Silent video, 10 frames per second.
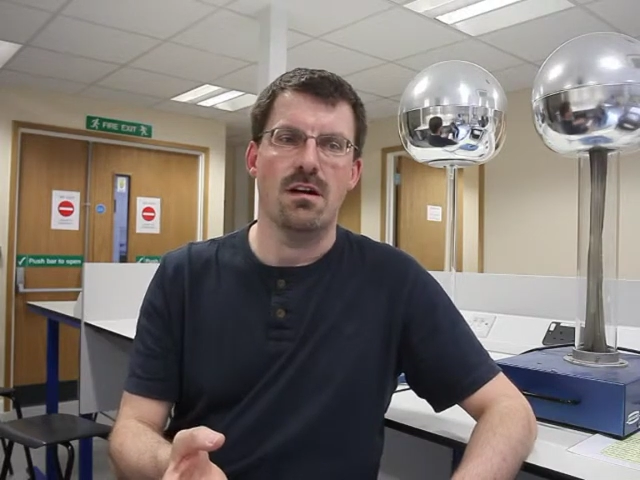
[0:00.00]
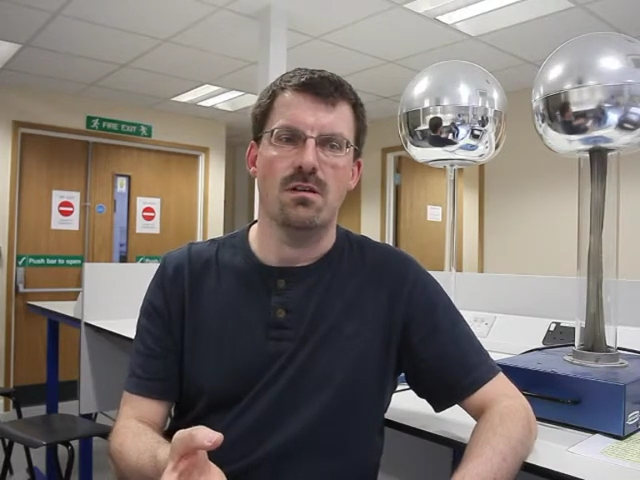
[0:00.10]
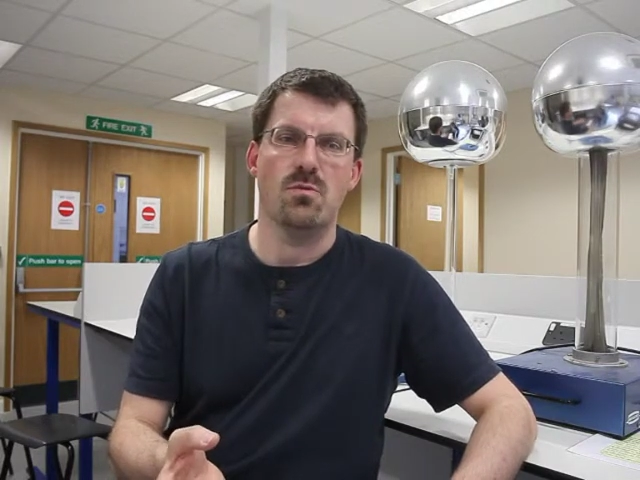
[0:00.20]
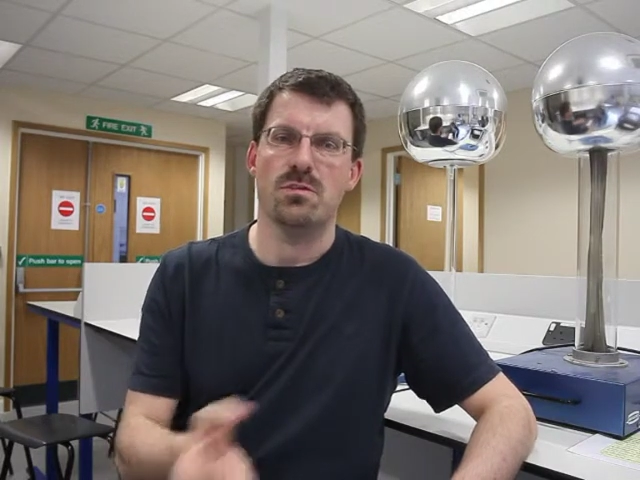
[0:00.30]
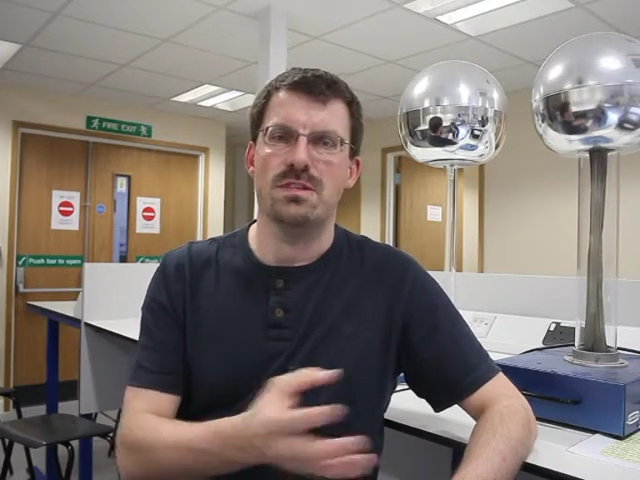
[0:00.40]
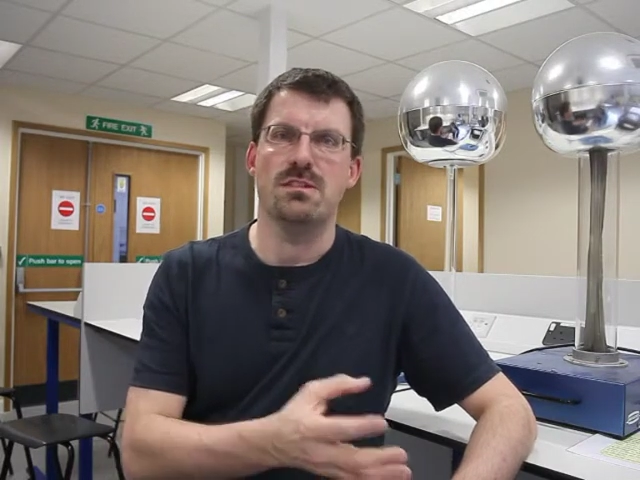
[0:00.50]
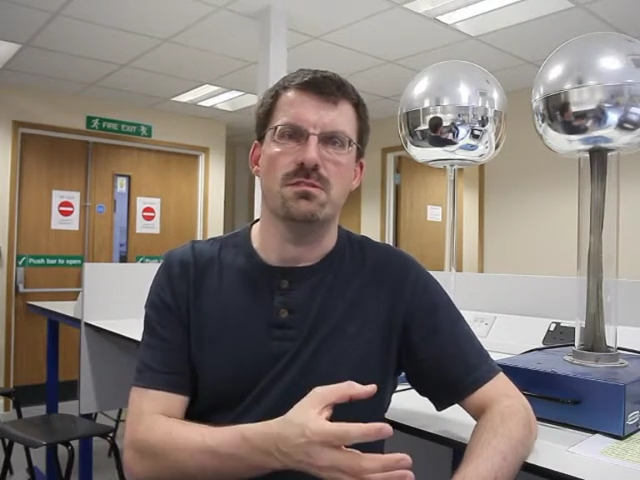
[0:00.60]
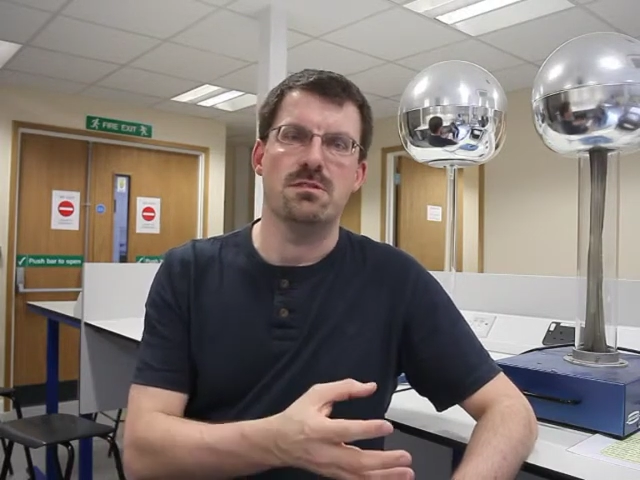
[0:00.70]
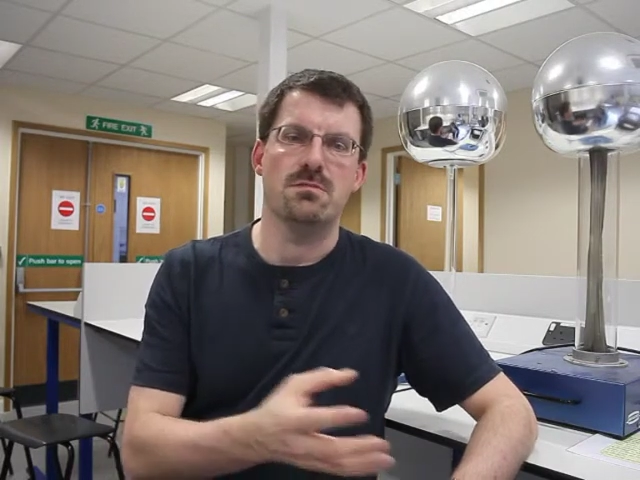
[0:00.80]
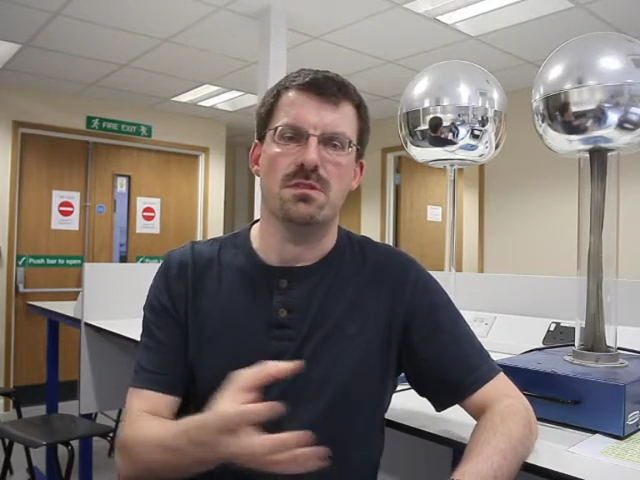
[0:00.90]
What do I do?
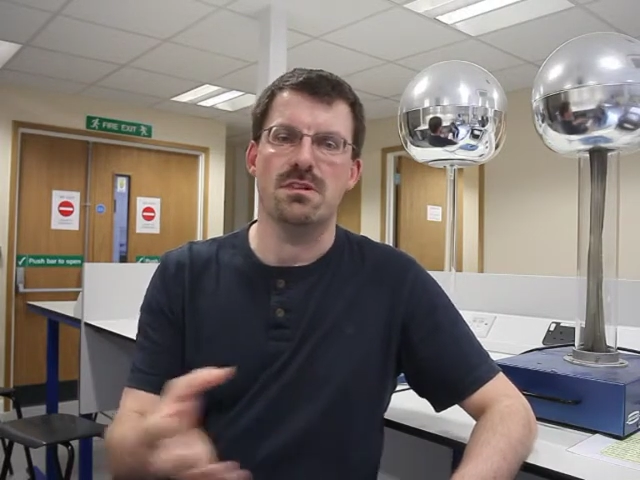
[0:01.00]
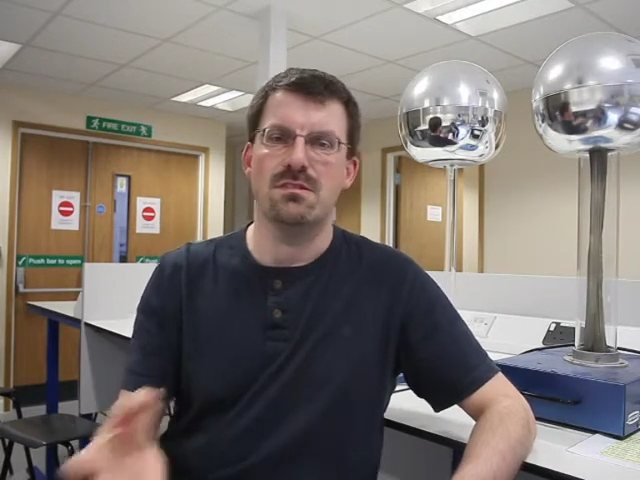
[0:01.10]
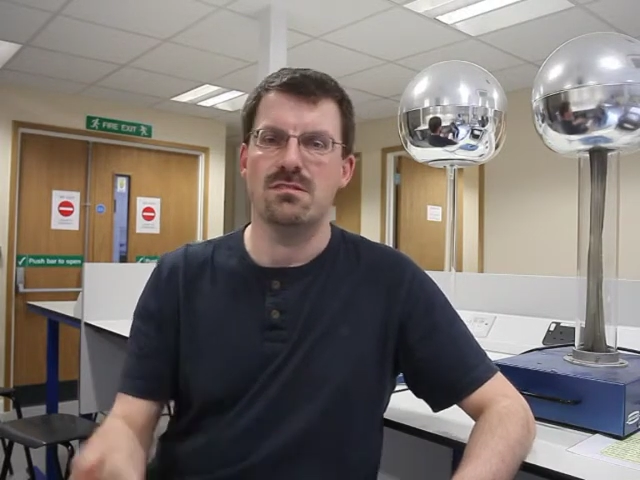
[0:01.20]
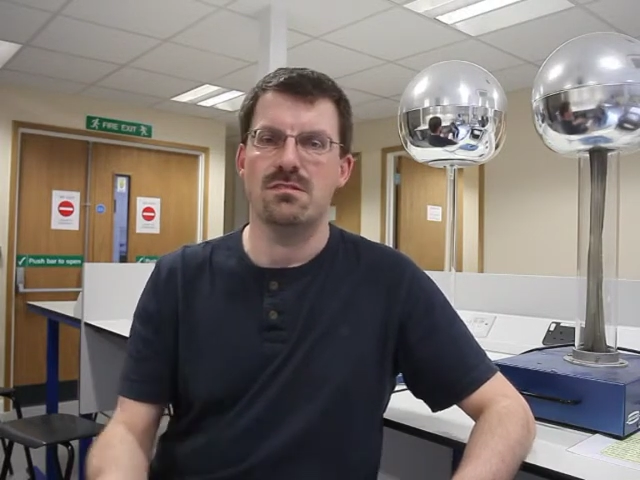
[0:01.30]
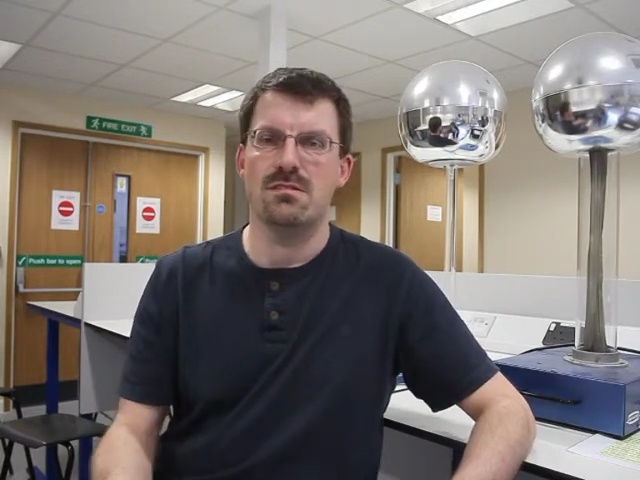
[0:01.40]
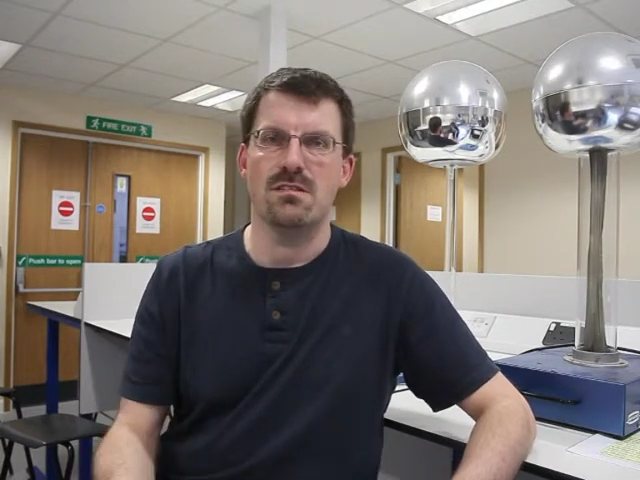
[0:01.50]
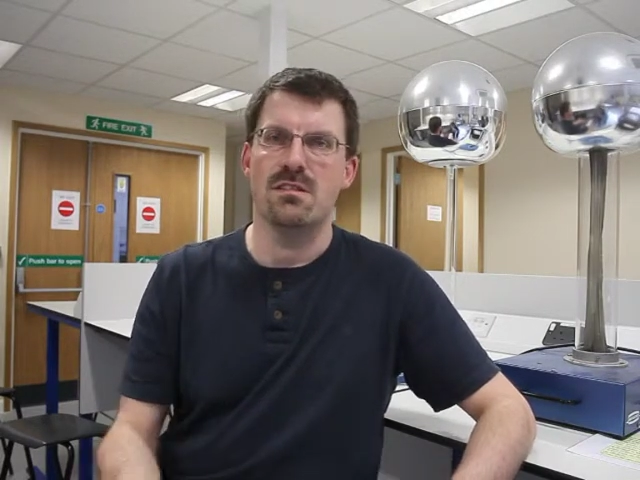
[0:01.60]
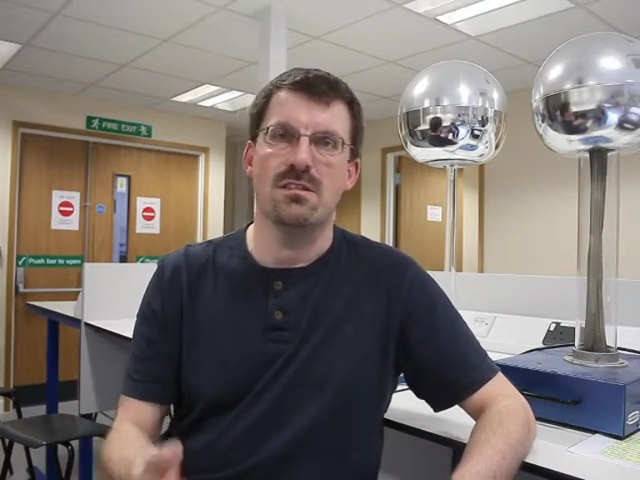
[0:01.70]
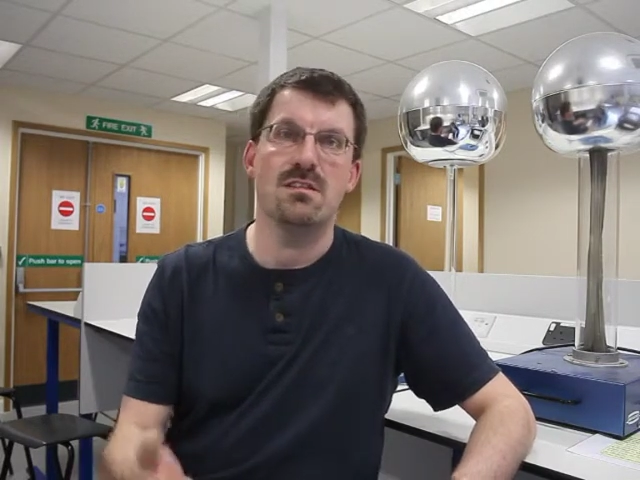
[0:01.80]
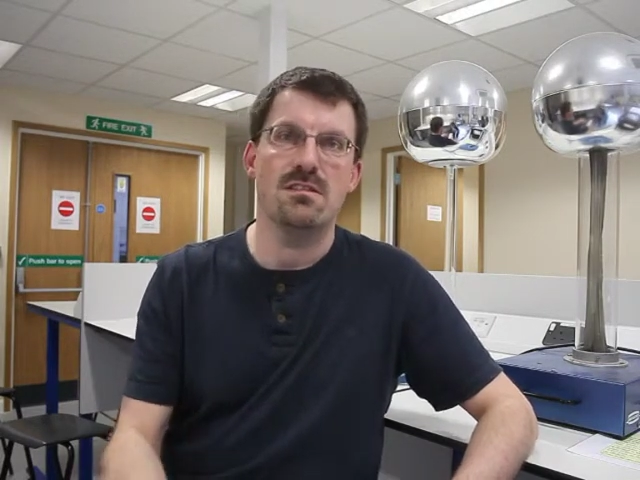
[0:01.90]
Do I
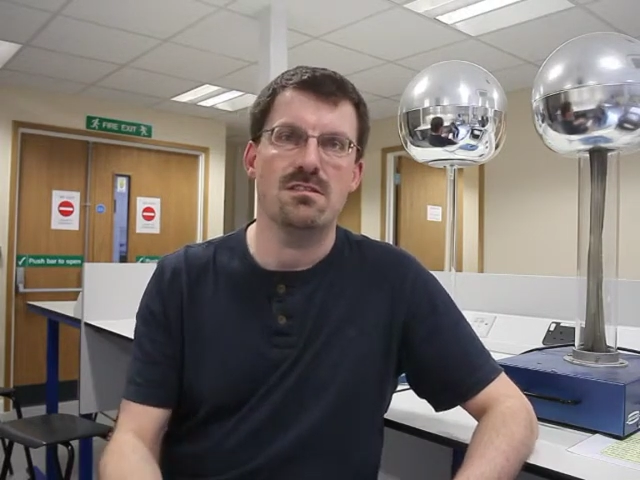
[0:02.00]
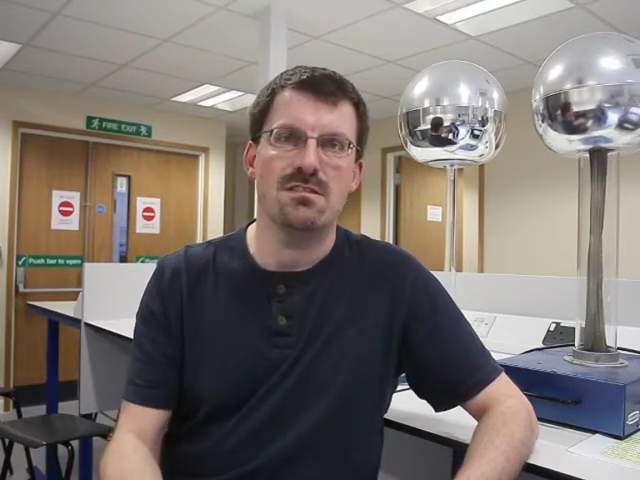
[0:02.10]
learn